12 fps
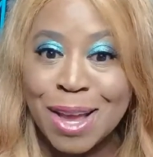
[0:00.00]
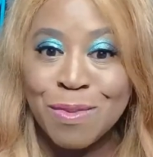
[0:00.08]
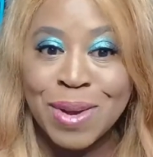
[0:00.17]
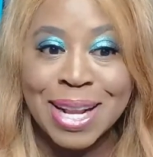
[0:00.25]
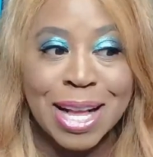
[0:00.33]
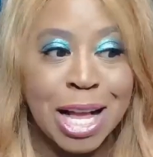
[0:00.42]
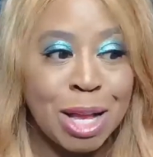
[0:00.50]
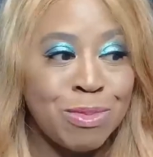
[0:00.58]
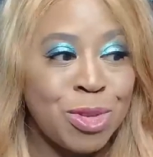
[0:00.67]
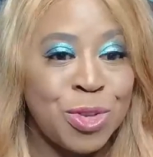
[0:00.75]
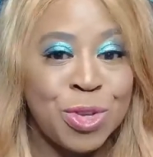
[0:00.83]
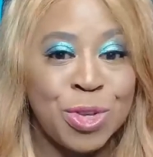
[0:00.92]
when it
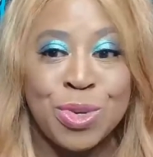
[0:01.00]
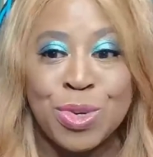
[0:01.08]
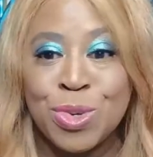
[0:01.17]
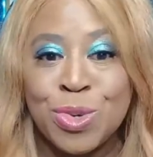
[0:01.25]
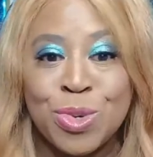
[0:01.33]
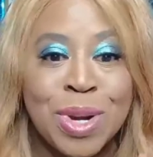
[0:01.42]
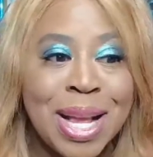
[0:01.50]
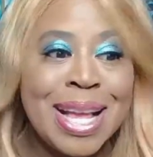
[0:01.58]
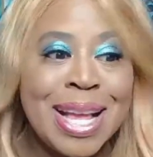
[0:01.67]
comes to